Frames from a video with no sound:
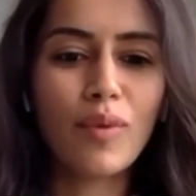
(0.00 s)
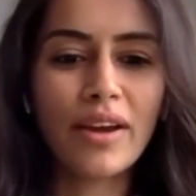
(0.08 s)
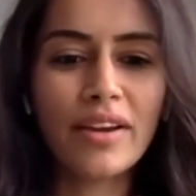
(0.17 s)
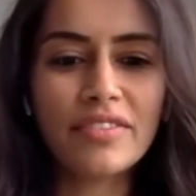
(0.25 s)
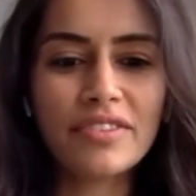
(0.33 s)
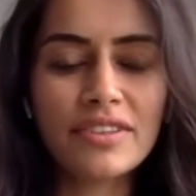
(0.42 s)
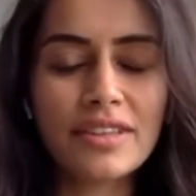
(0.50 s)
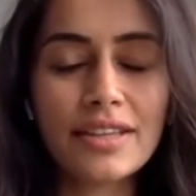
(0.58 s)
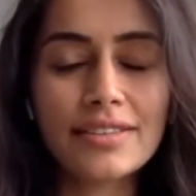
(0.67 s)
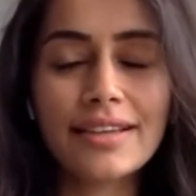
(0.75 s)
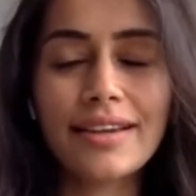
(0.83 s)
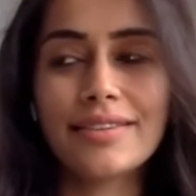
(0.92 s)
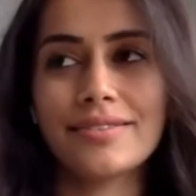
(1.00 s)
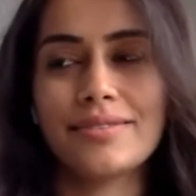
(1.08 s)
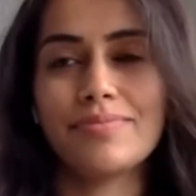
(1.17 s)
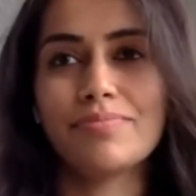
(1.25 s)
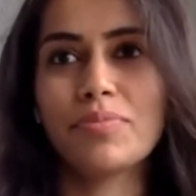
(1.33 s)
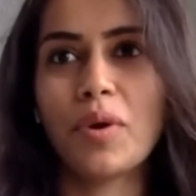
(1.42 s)
One of the things that has
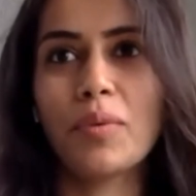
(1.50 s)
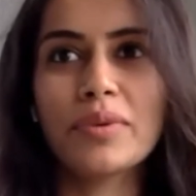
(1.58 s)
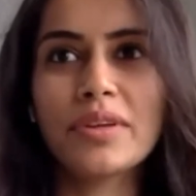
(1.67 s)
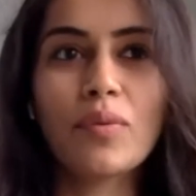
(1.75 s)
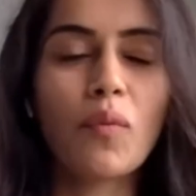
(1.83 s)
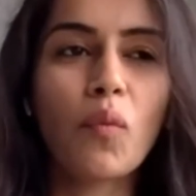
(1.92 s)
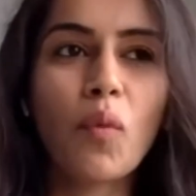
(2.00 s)
probably